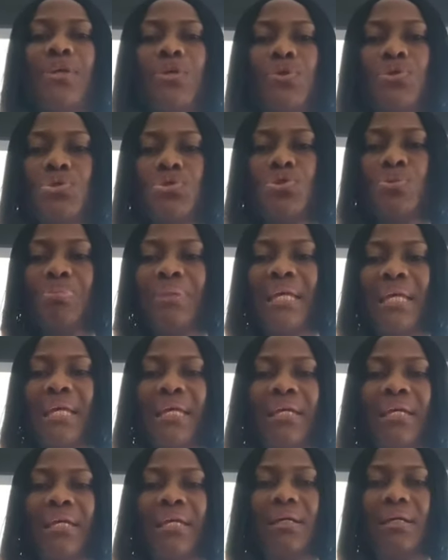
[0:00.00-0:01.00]
YouTube
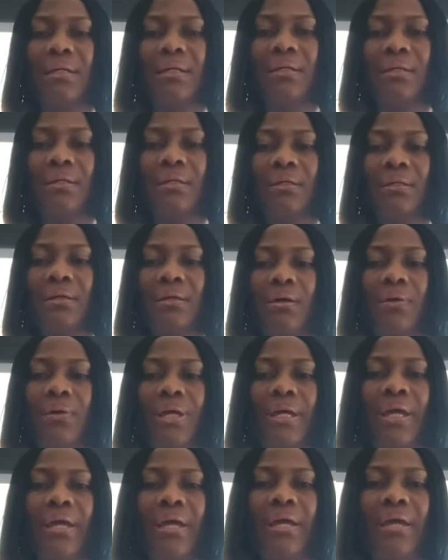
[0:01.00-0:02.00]
link.
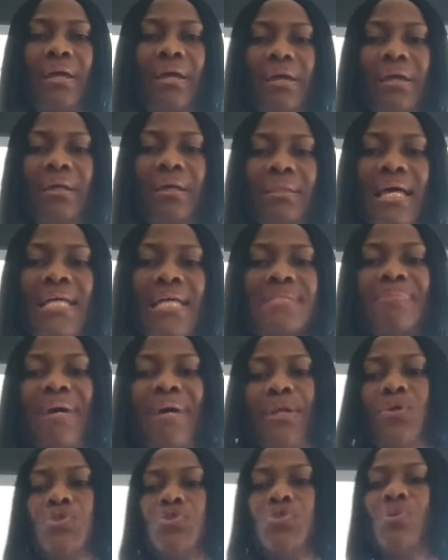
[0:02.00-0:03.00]
Okay, that's
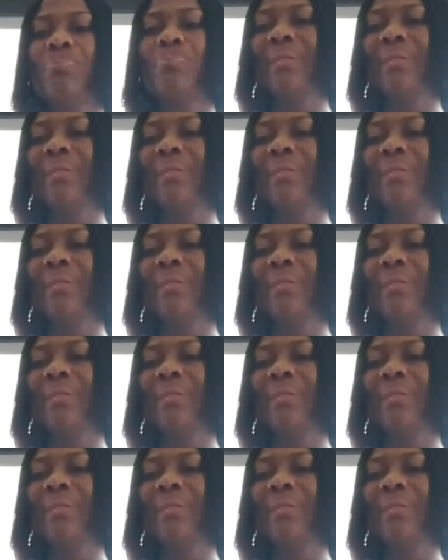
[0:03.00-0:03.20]
my YouTube